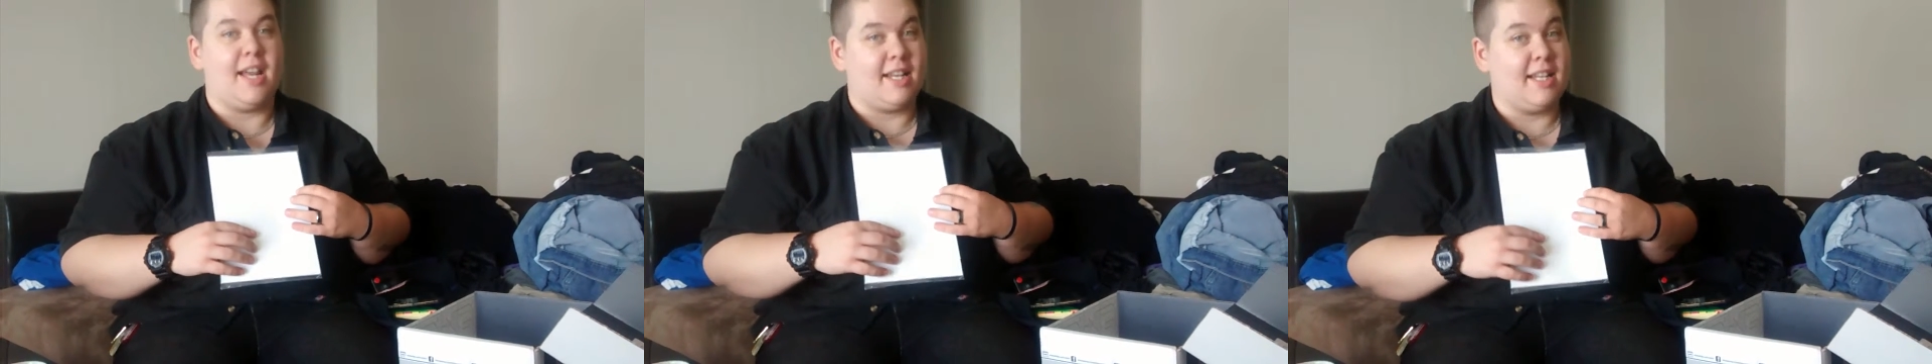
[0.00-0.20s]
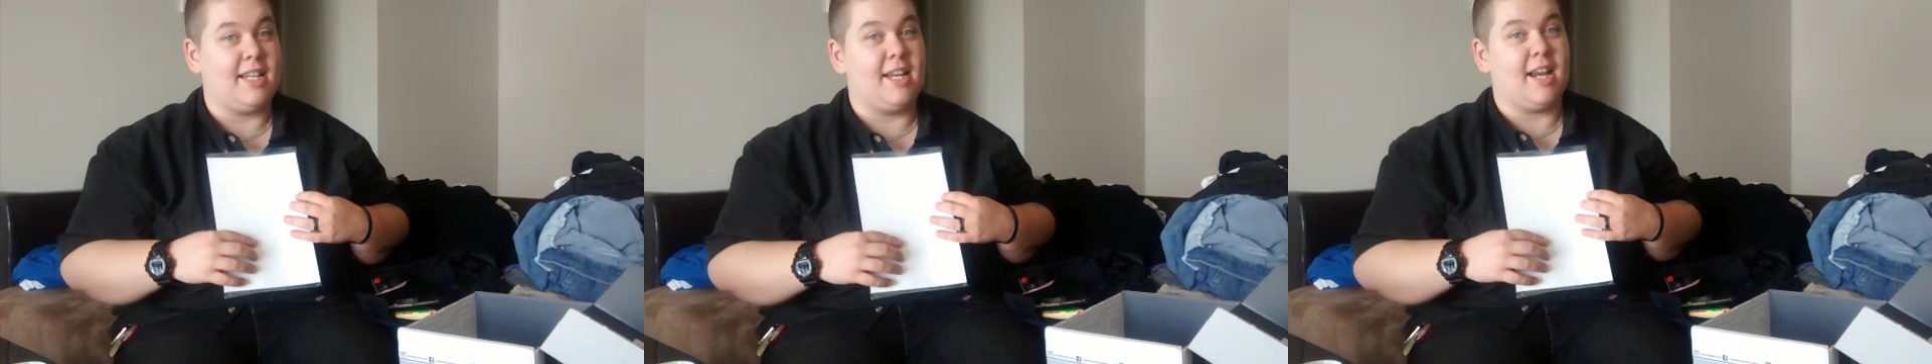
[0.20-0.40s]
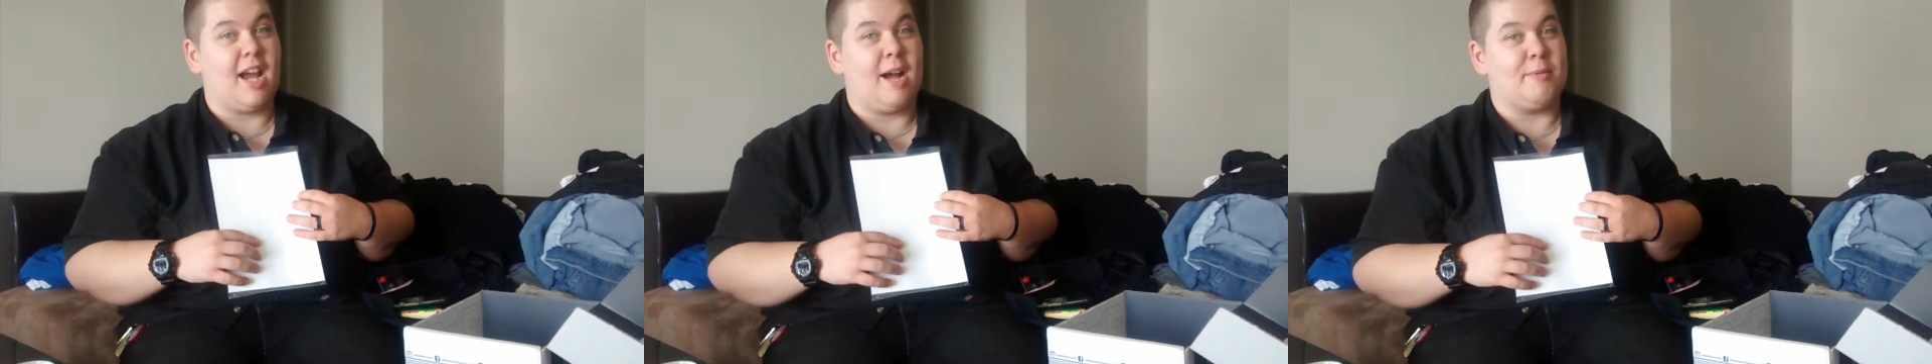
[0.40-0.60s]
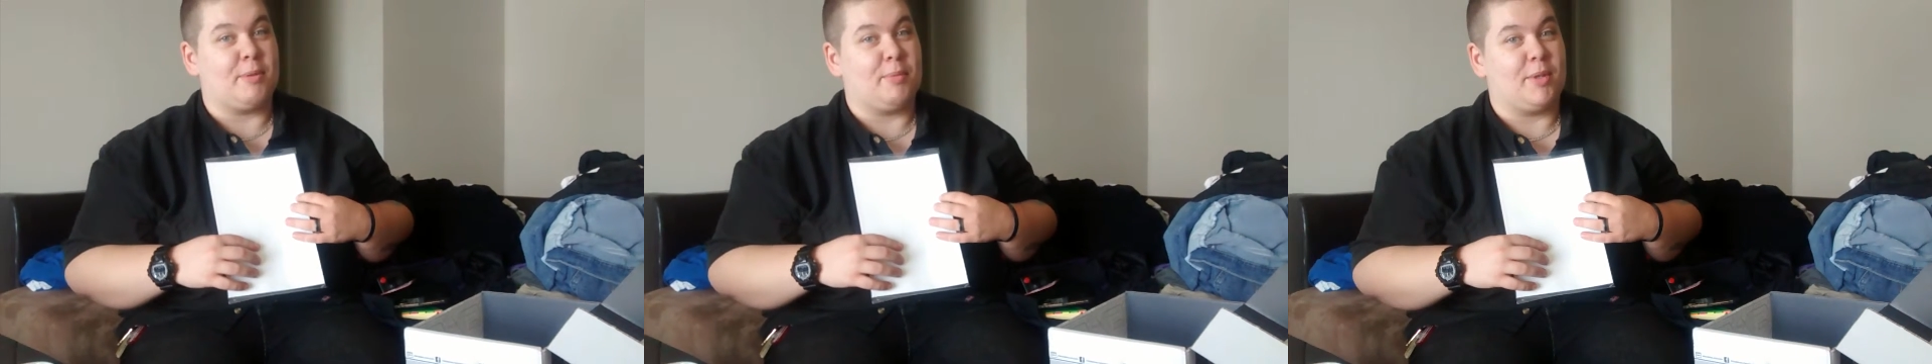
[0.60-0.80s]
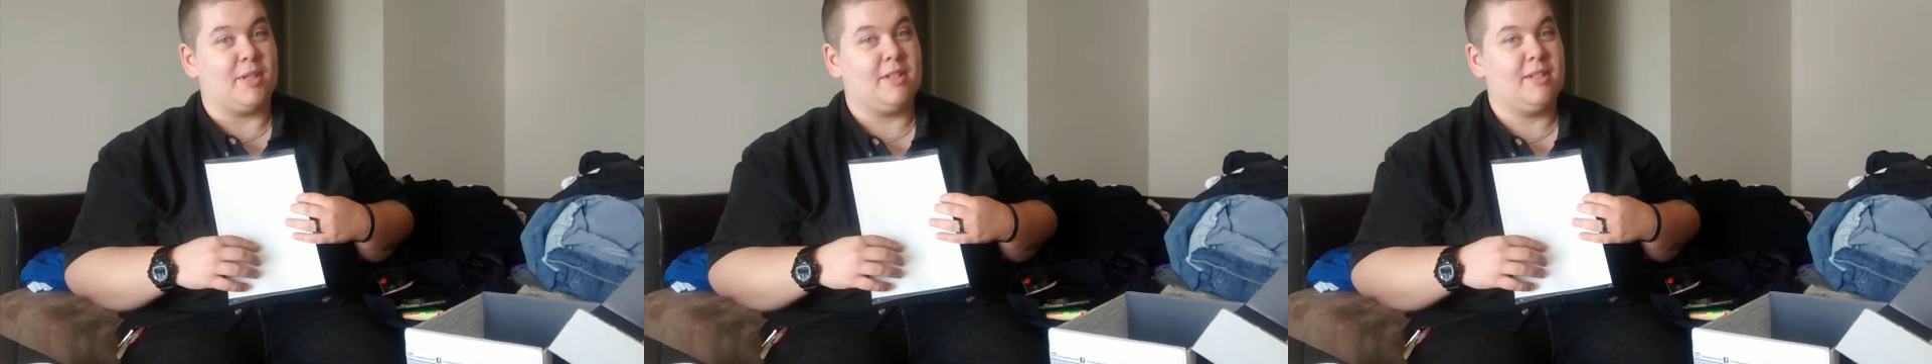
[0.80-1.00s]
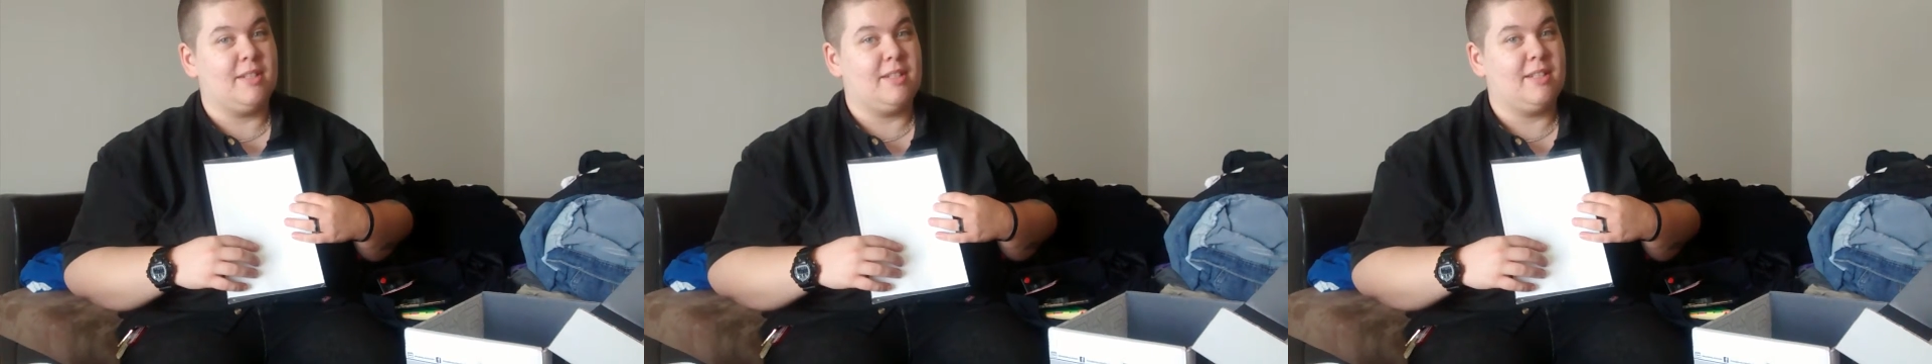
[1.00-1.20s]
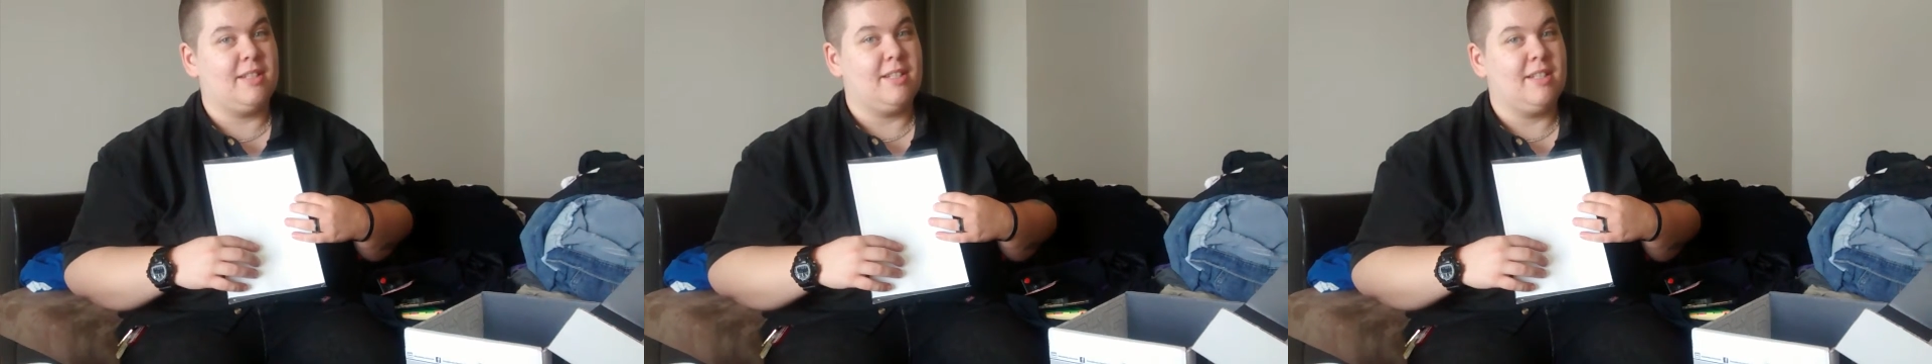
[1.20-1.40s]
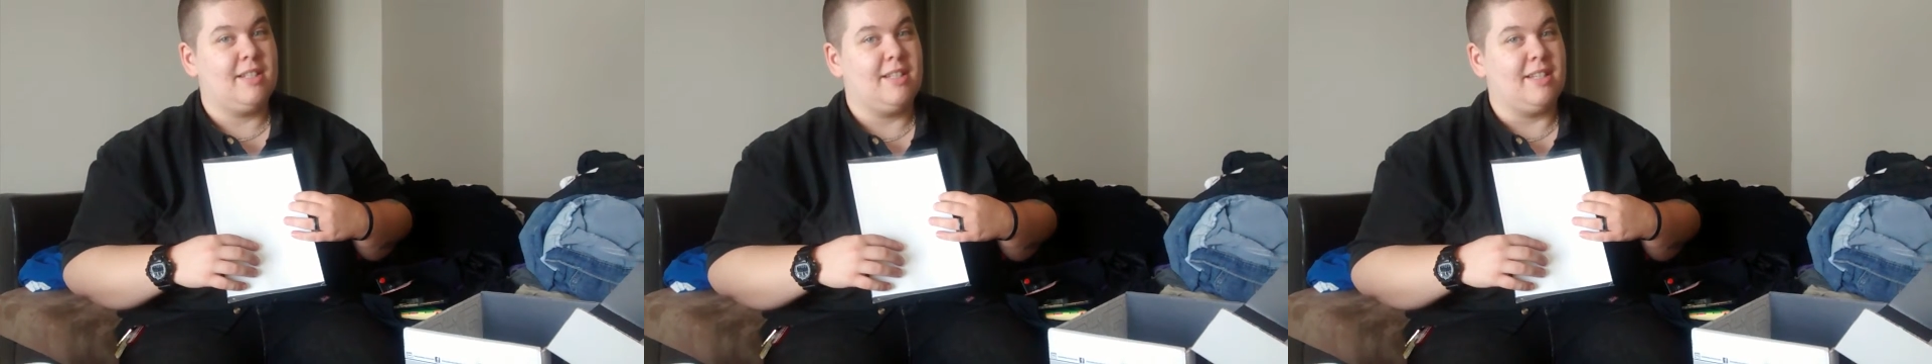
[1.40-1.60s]
I did get a comic book.
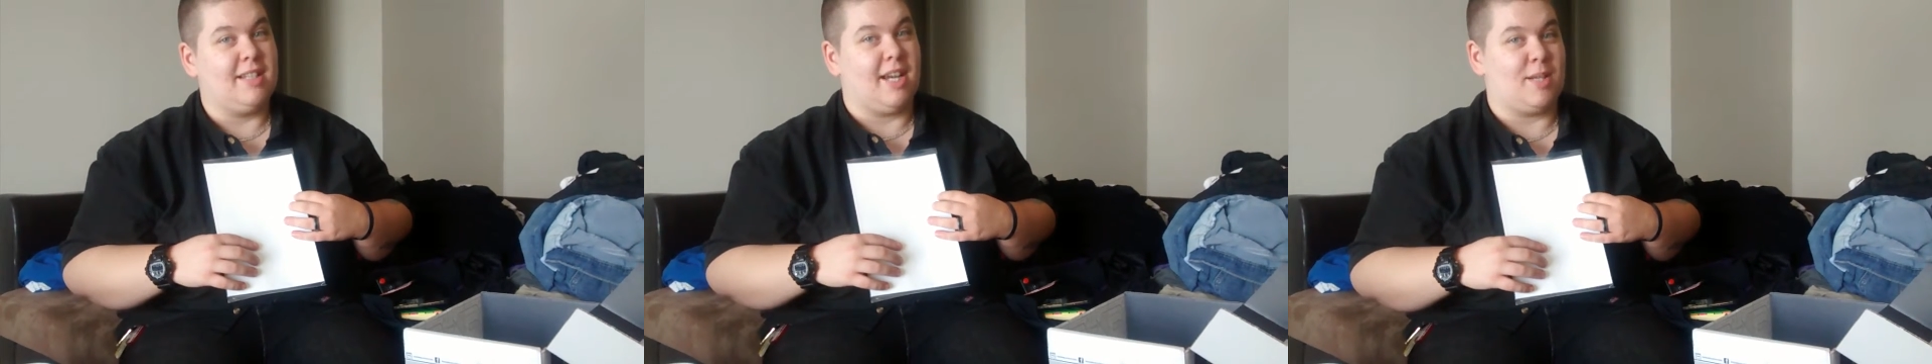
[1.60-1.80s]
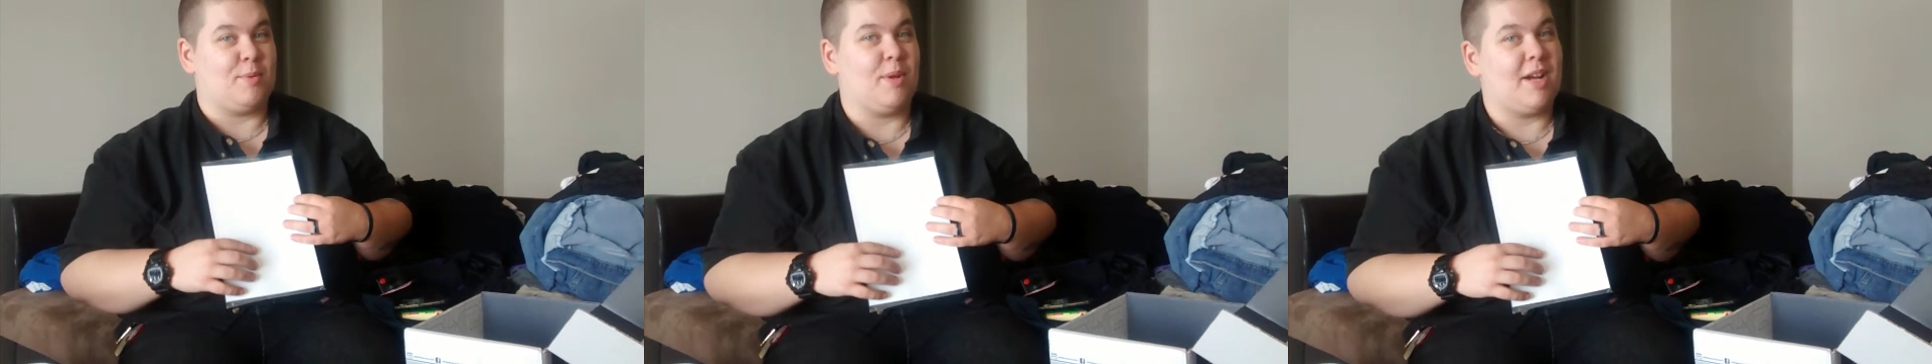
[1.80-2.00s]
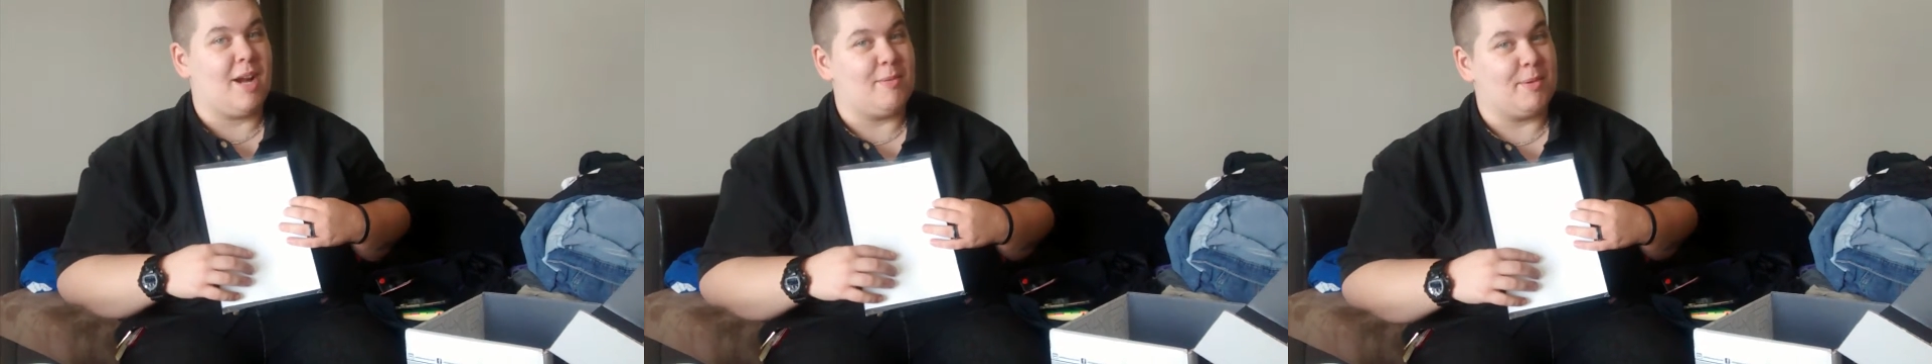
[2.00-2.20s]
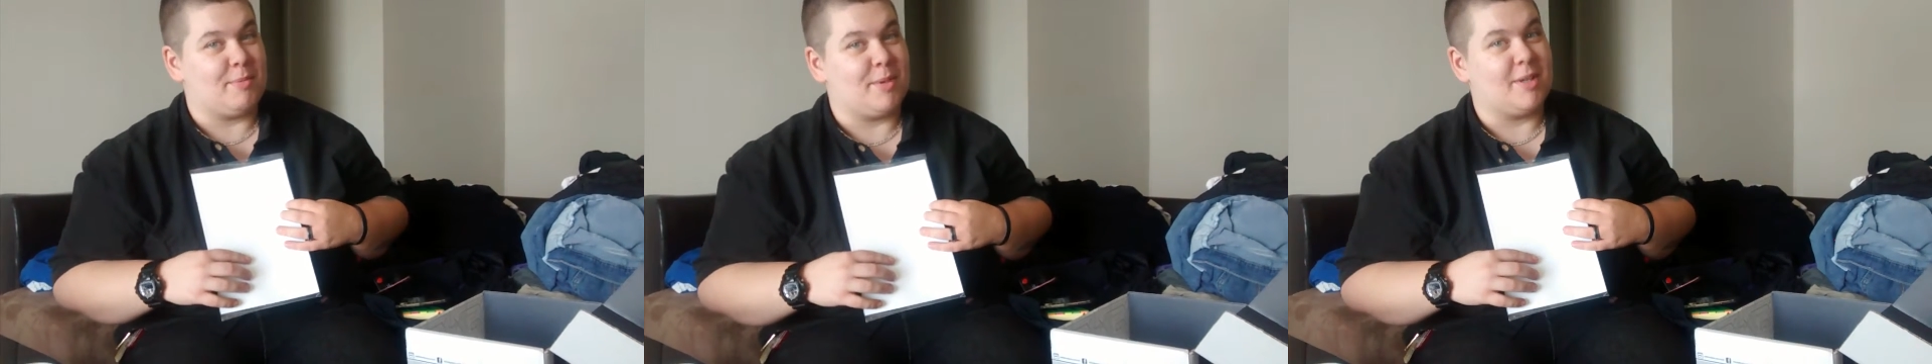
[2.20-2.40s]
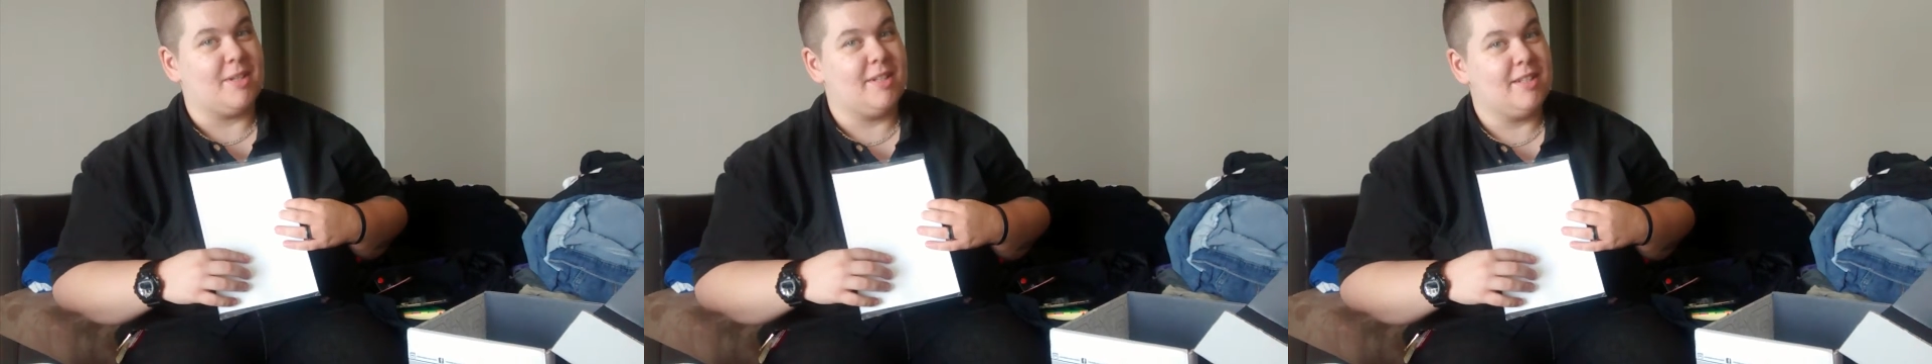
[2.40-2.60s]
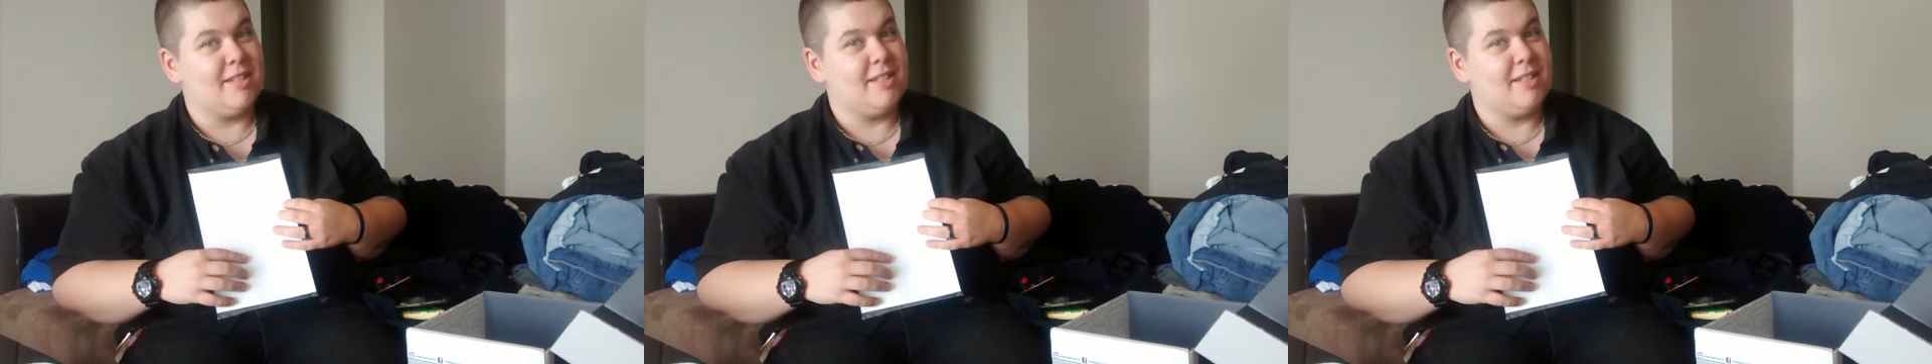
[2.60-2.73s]
Guess what comic book?